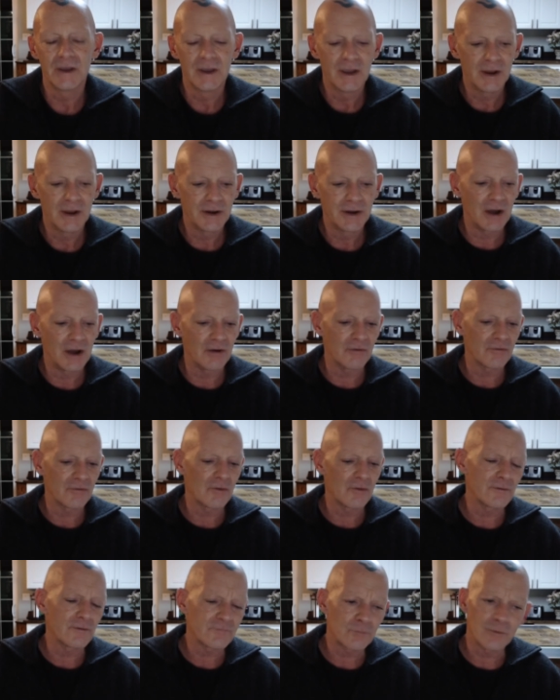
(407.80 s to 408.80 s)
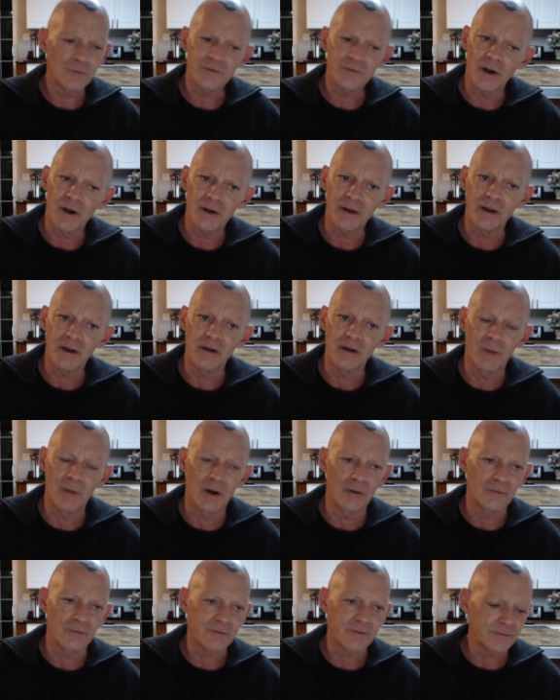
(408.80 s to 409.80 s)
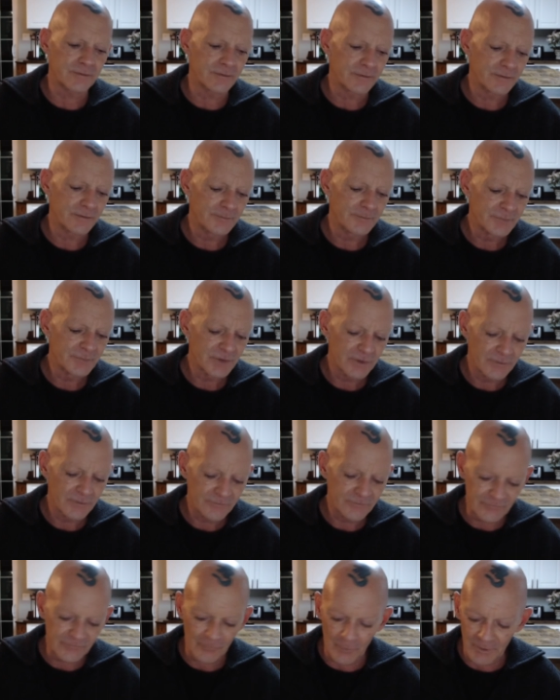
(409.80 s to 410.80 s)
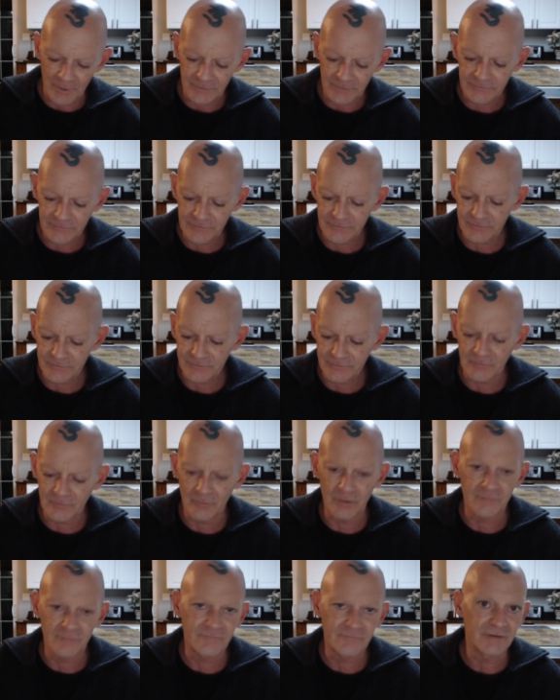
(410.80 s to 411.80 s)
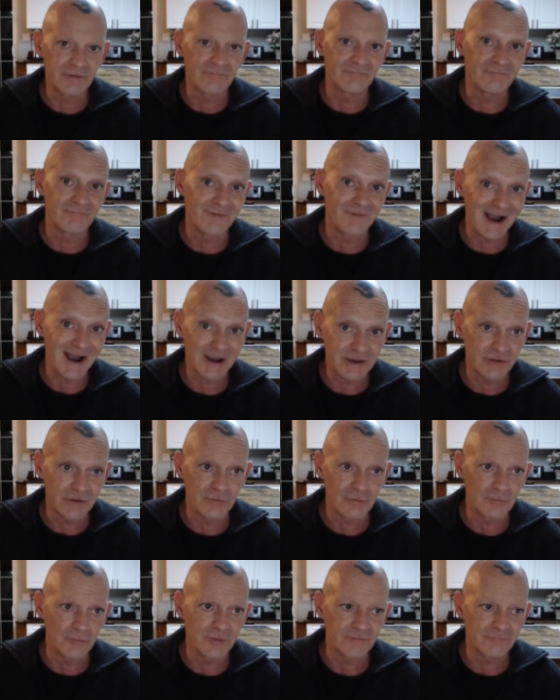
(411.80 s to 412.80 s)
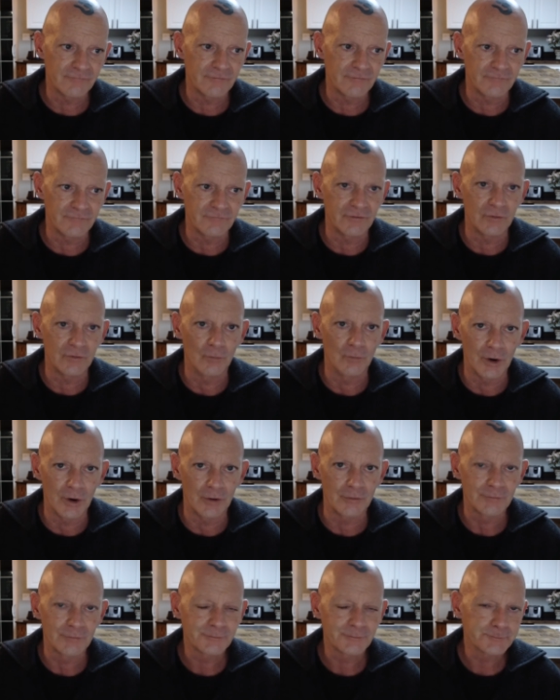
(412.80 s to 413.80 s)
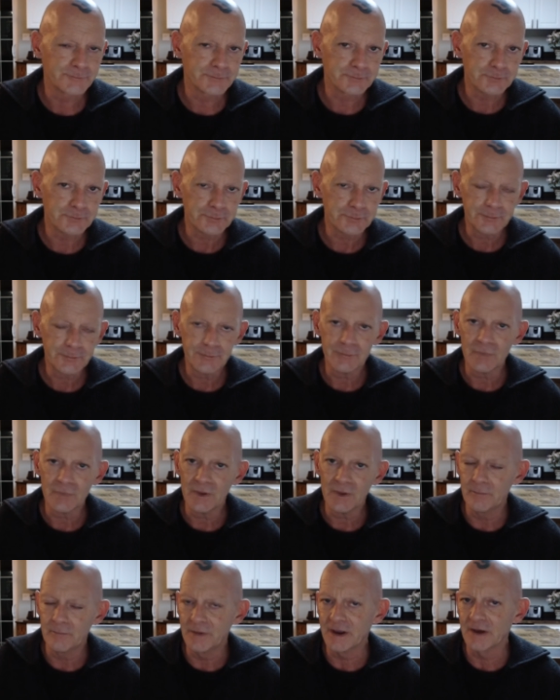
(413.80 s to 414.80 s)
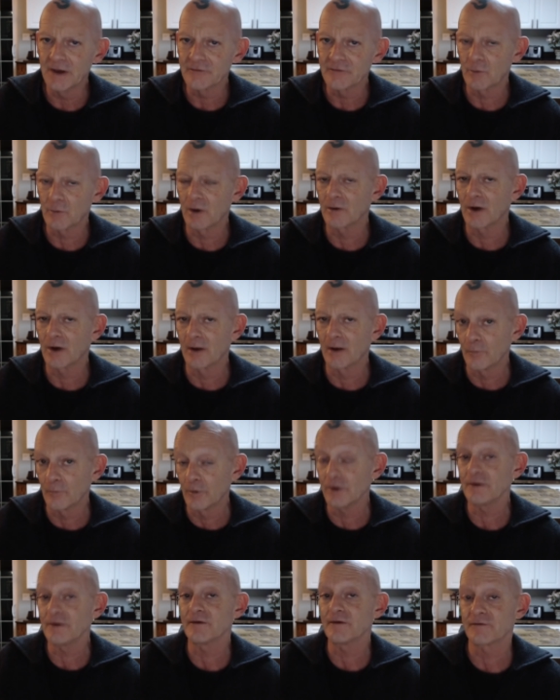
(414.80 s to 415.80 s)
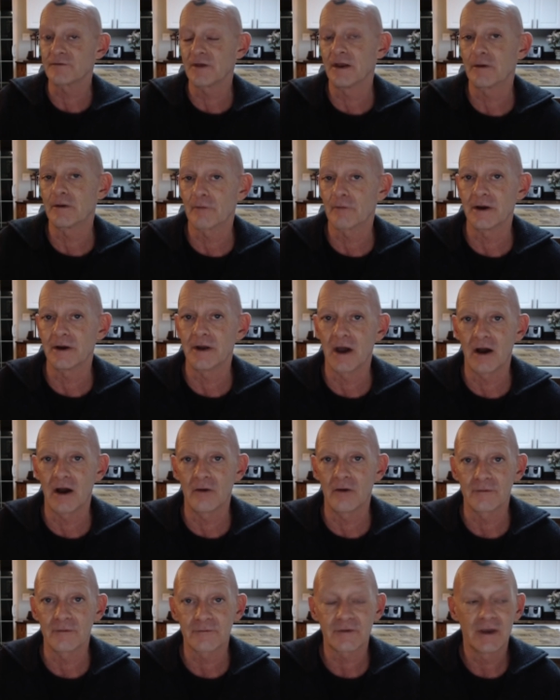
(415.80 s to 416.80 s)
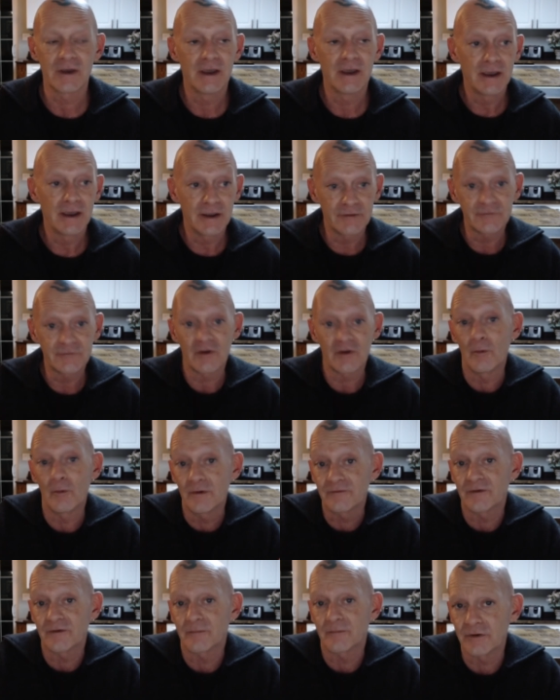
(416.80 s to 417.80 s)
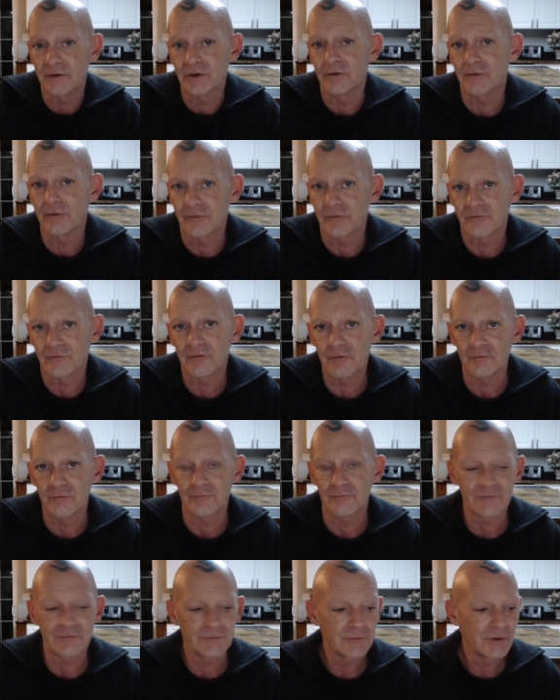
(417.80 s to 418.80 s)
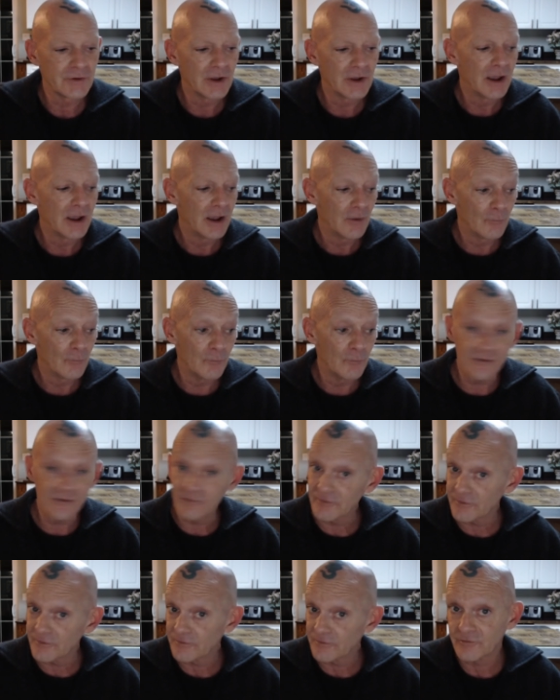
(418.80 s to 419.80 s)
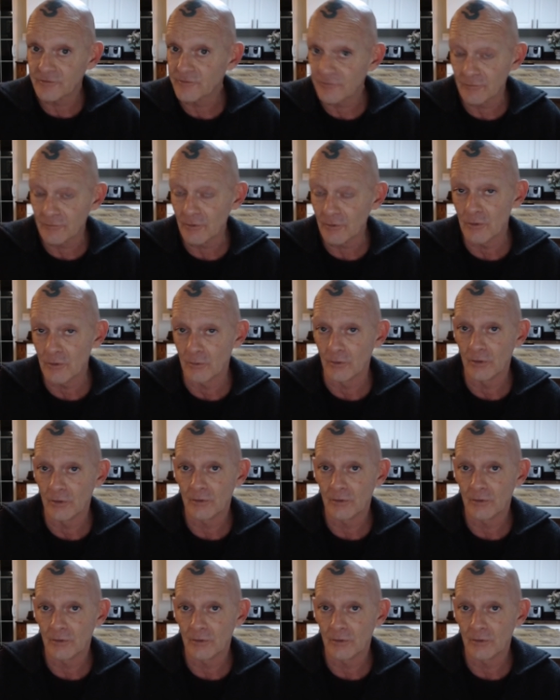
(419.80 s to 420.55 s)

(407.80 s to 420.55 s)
Now, of course, we're talking about choice sort of in a vacuum, if, if you will, because what I'm really saying right now is it's always up to you to choose which is true.